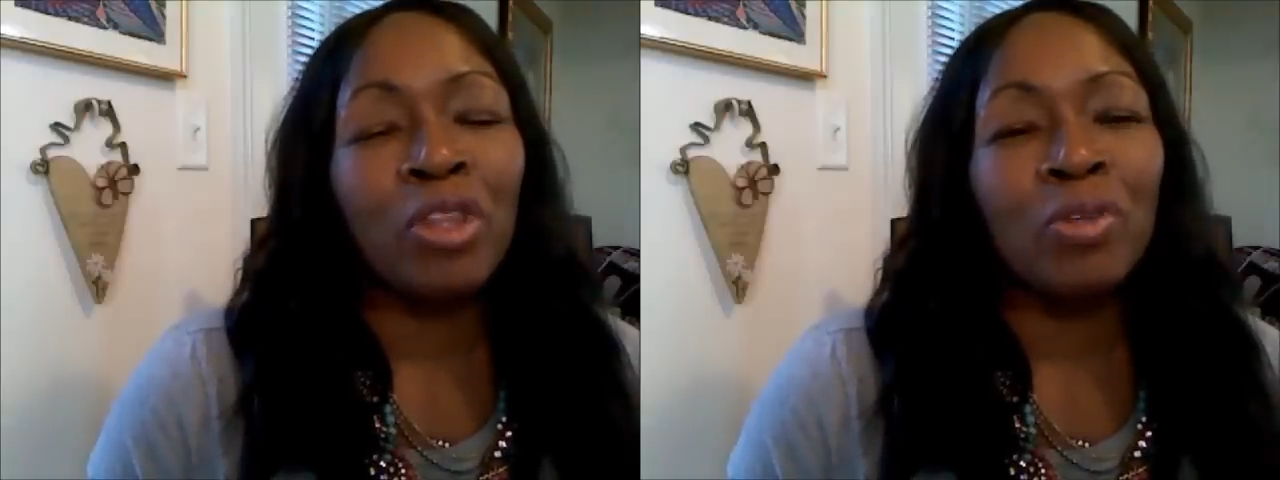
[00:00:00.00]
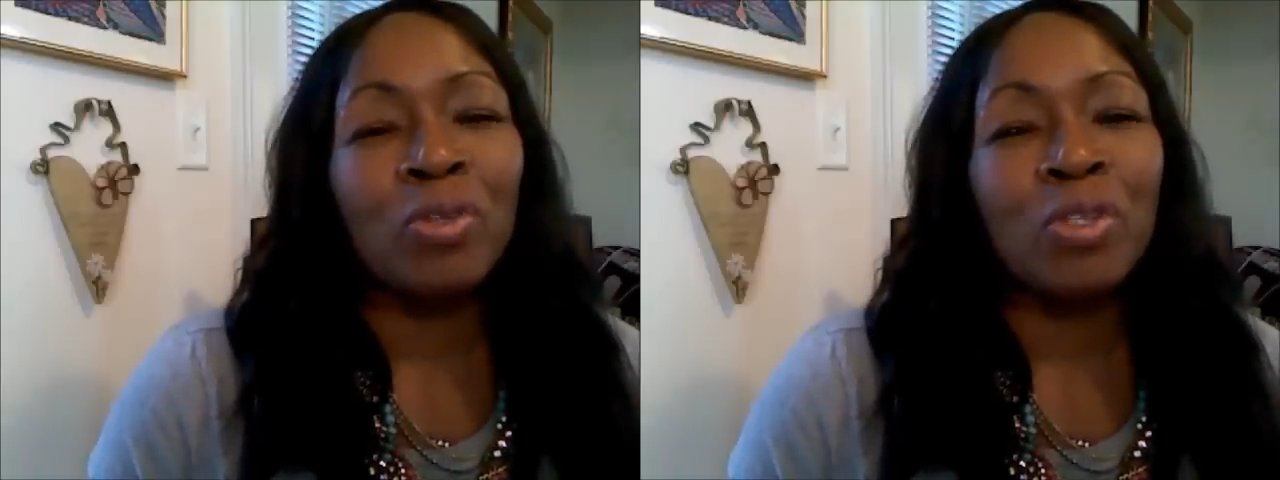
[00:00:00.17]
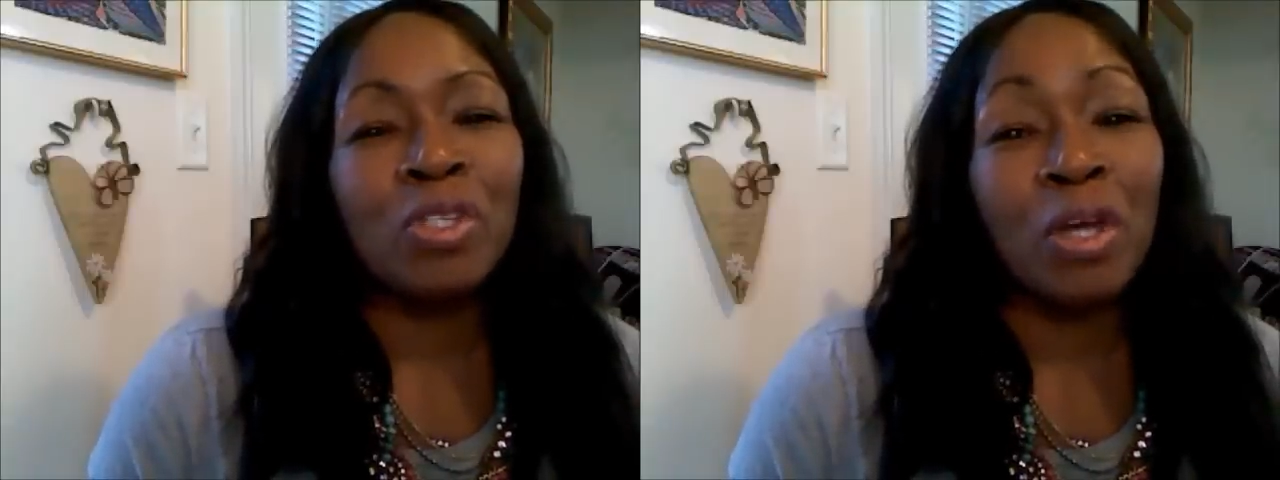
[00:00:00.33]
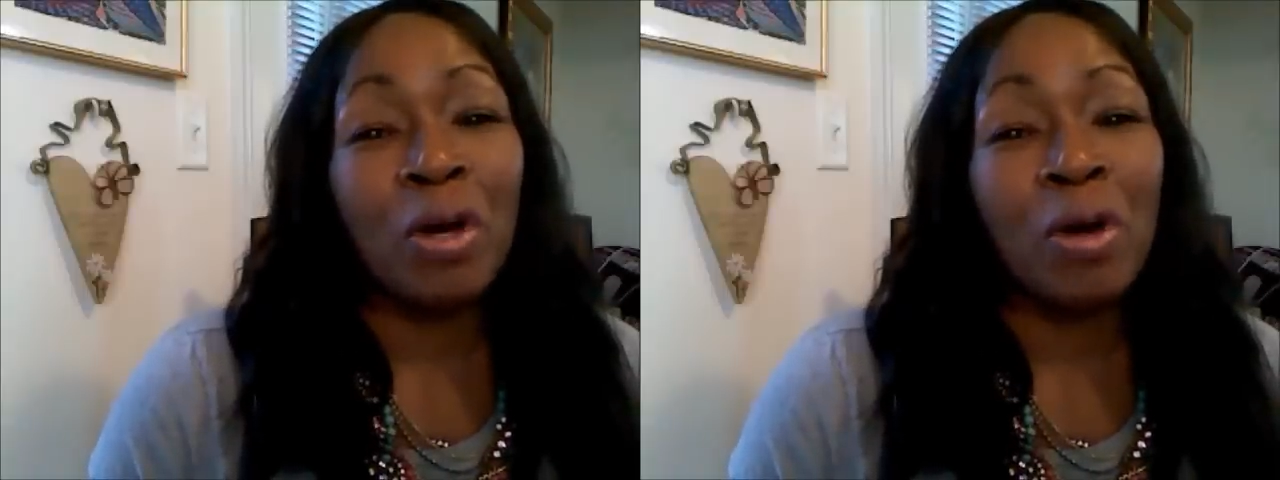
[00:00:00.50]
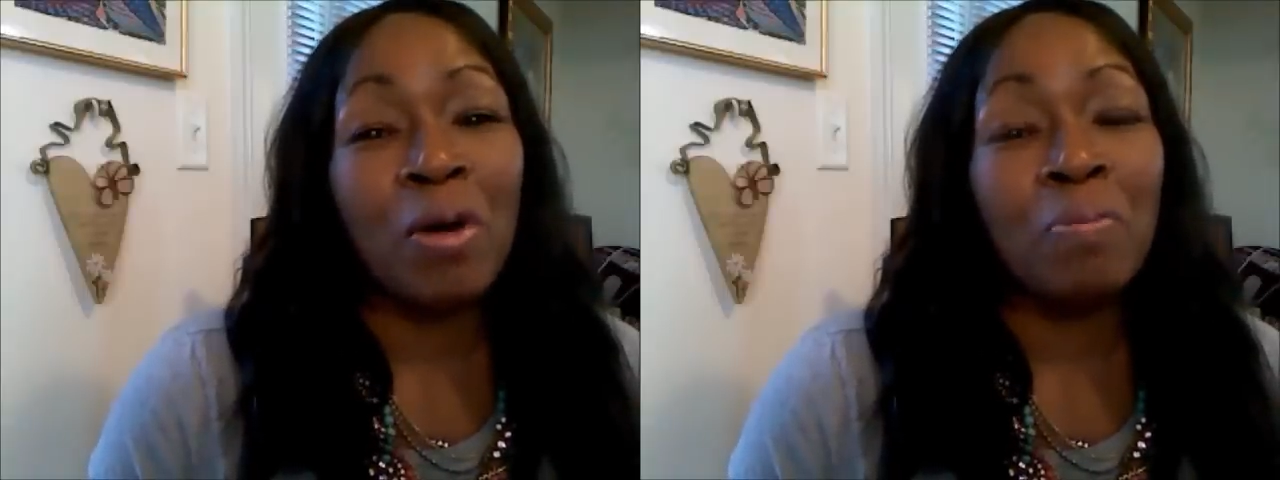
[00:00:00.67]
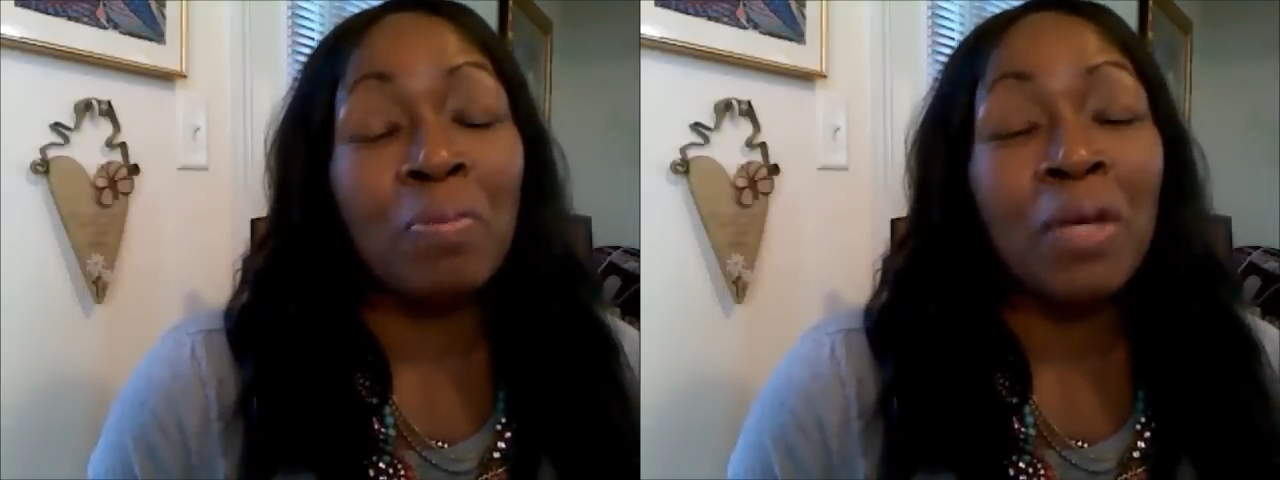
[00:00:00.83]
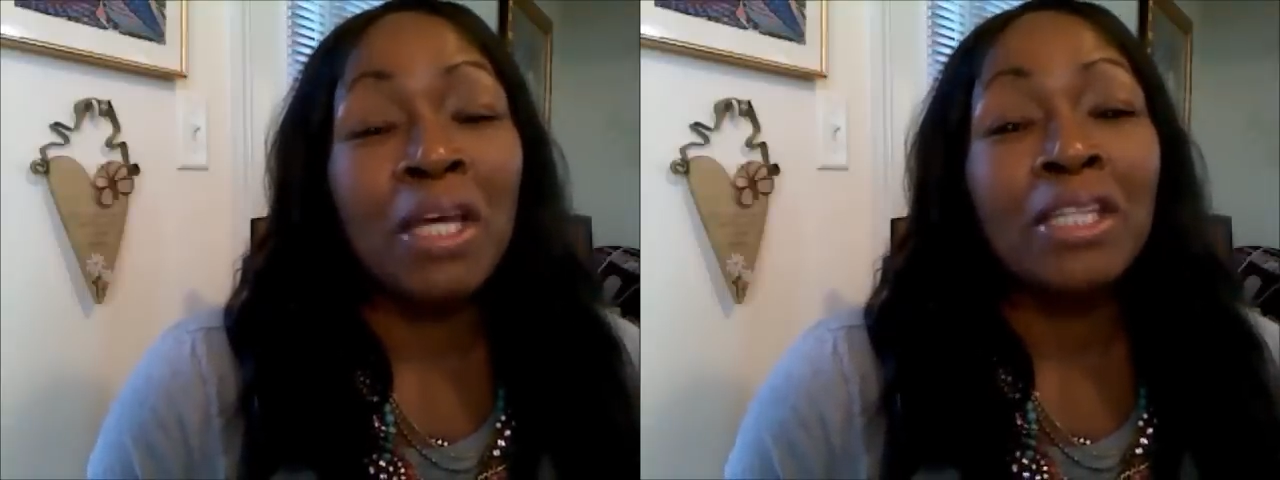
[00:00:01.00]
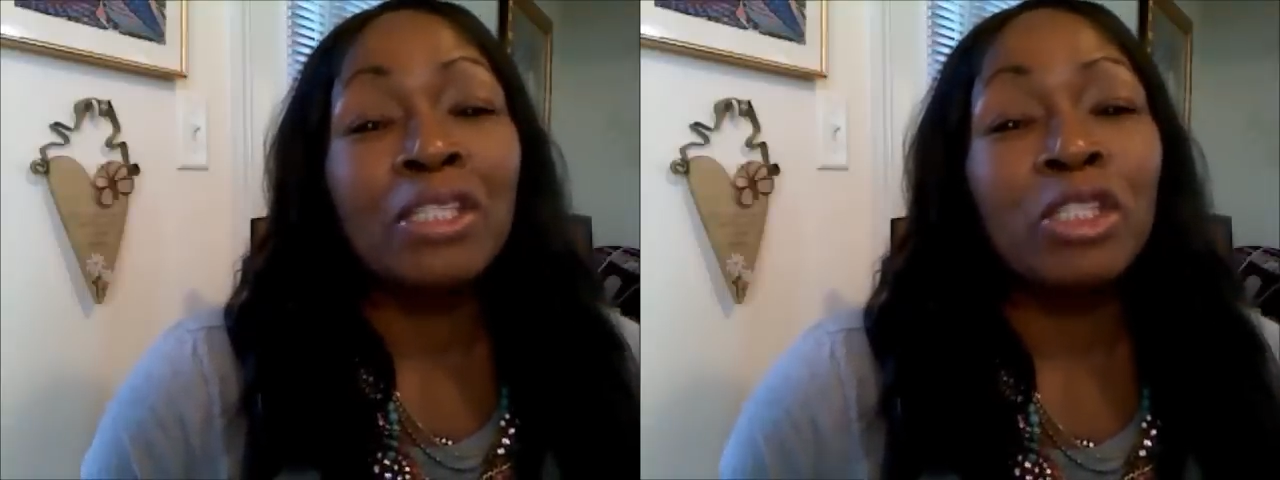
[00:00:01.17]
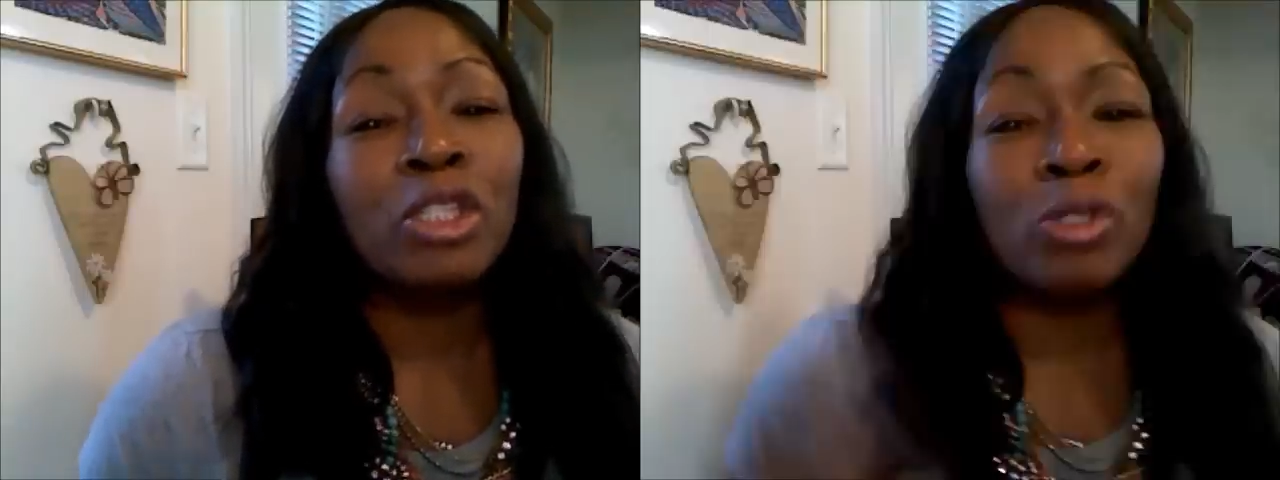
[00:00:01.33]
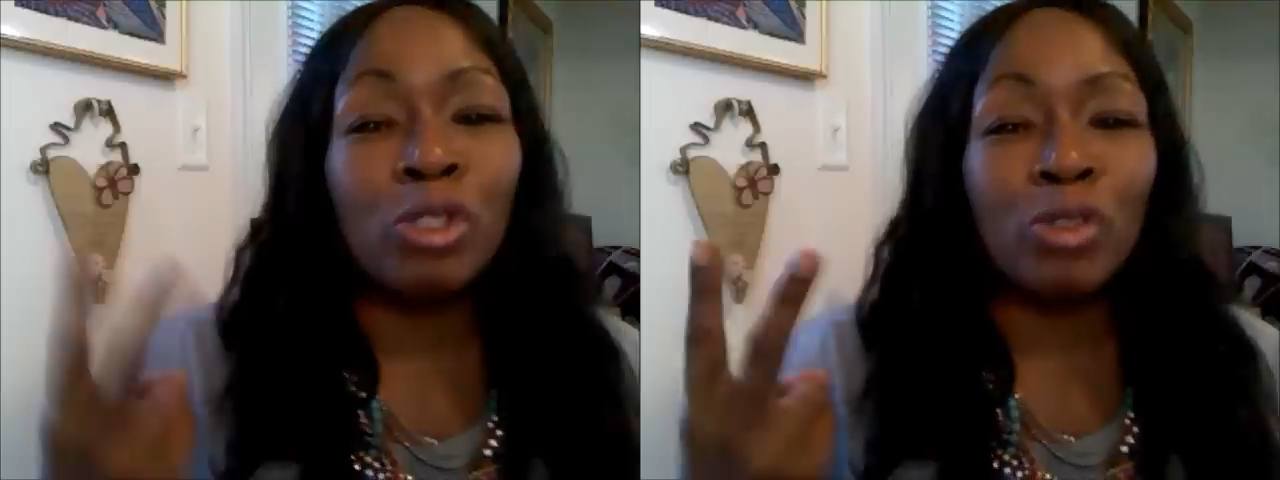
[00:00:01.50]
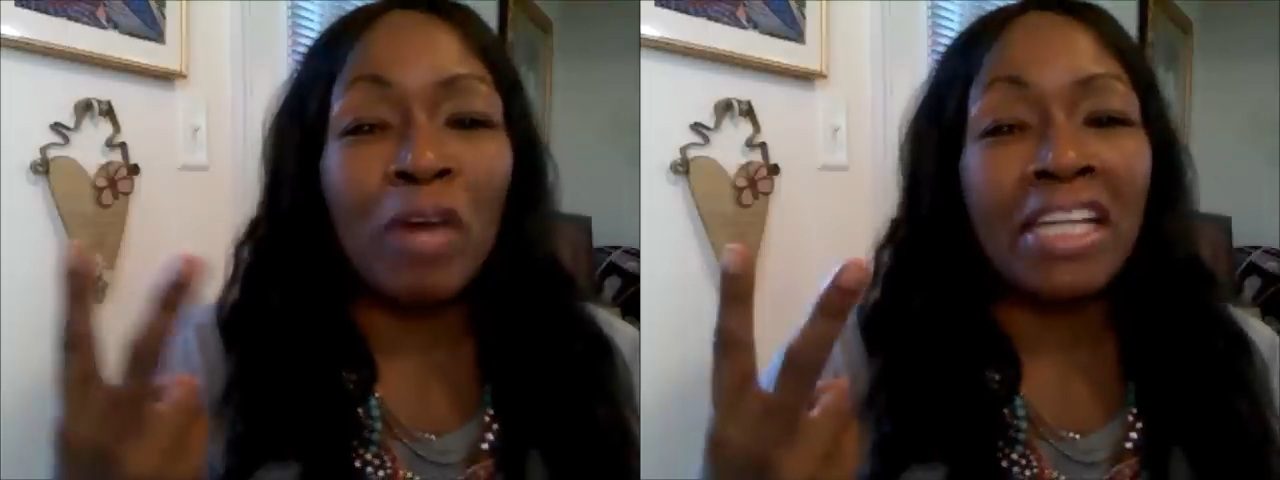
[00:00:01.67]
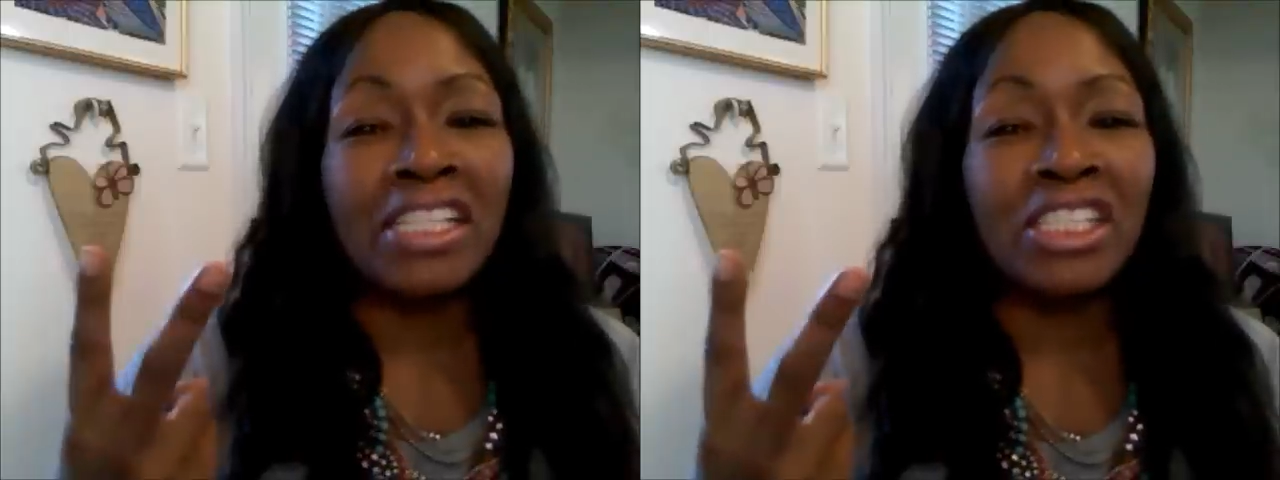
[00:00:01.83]
you two
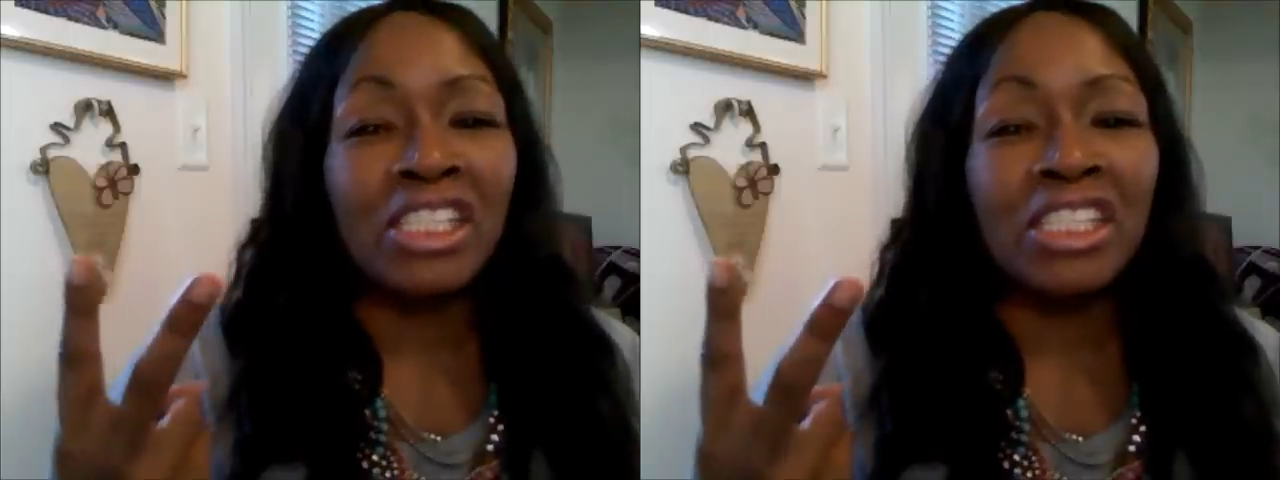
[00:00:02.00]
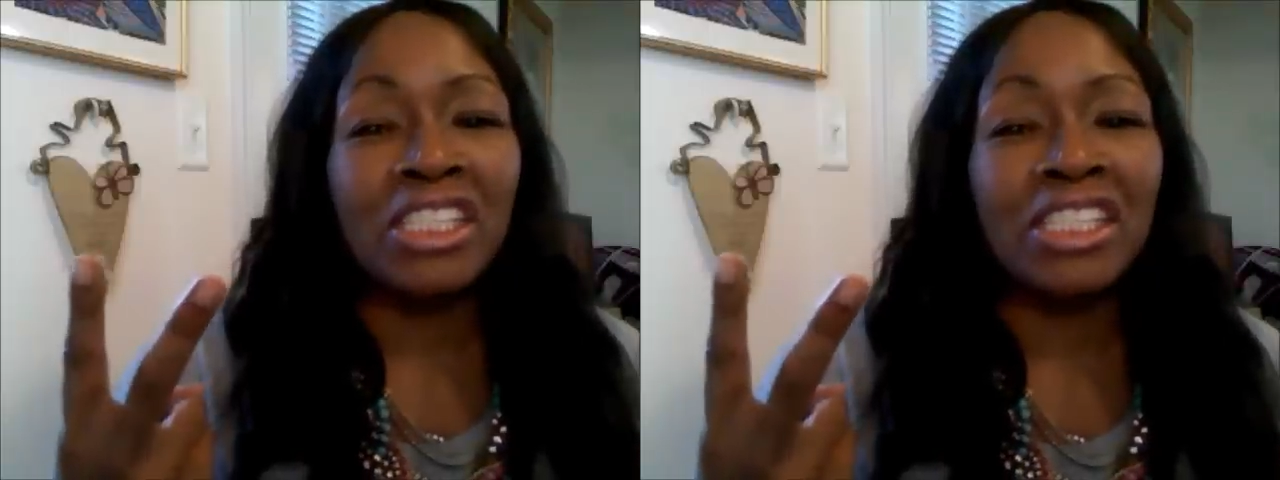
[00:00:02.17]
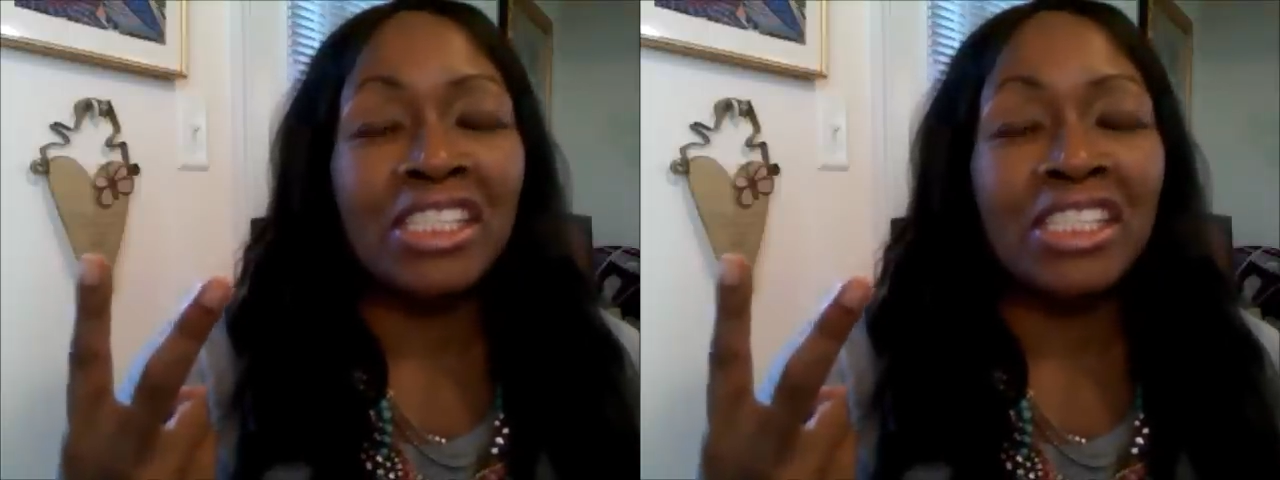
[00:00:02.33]
strategies